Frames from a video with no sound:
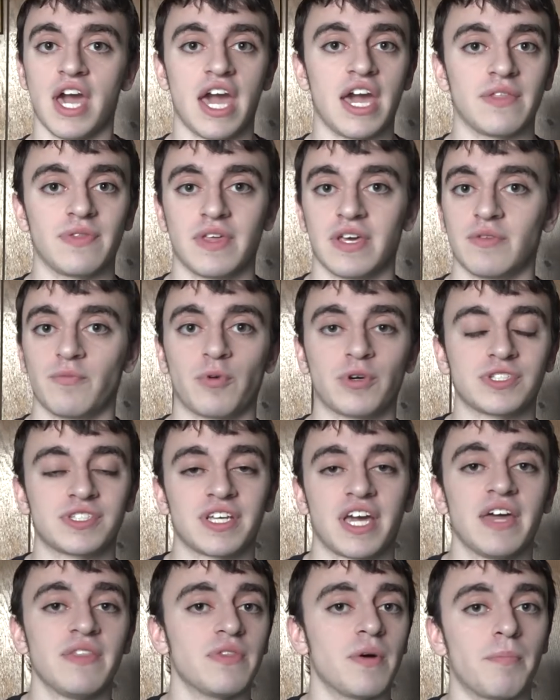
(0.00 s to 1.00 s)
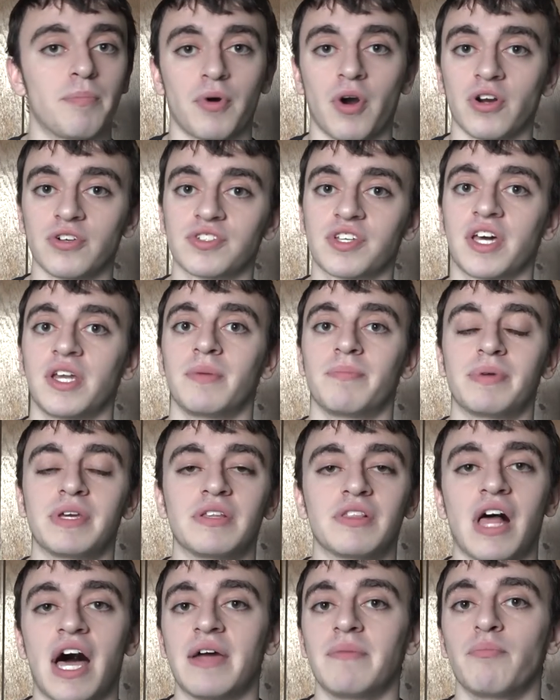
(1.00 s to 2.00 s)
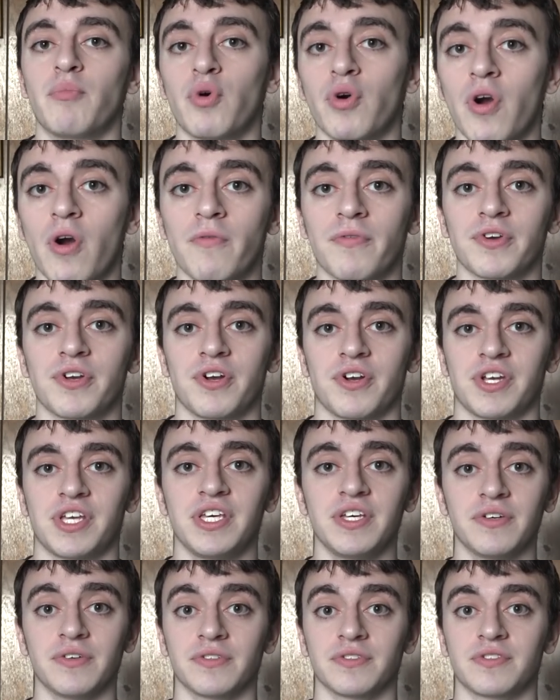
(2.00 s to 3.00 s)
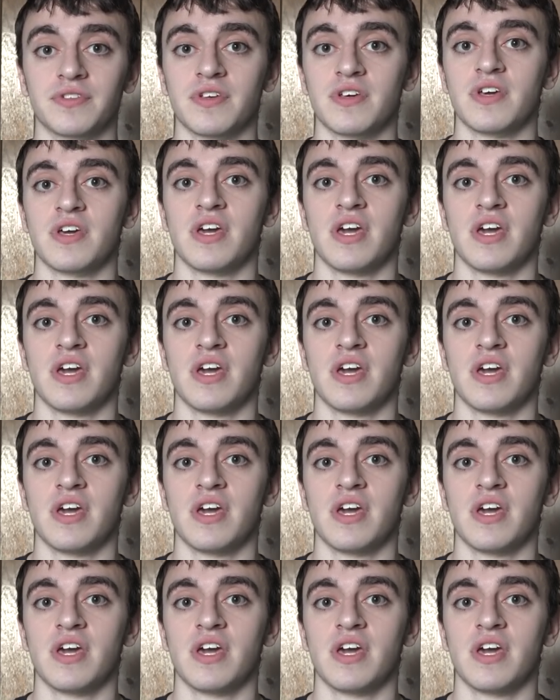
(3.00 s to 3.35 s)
and then once again the bar is going to be lined more over your heels,